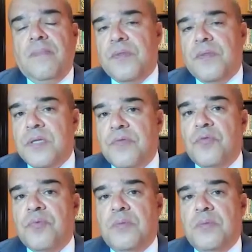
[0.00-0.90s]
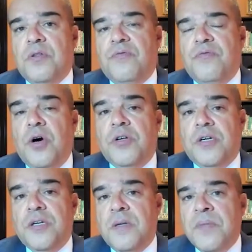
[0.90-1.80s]
Several people have
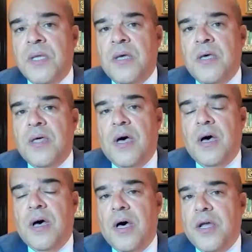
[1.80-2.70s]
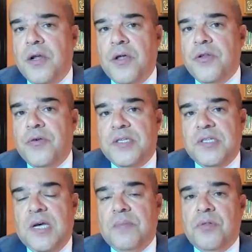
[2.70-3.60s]
noted another
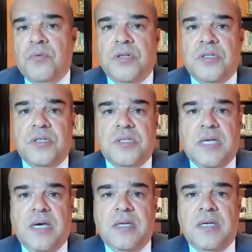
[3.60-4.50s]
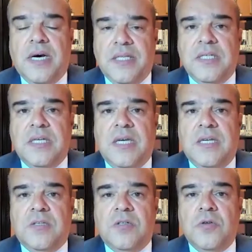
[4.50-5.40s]
example, which is that in
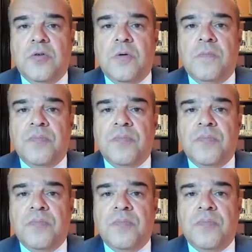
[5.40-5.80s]
1982,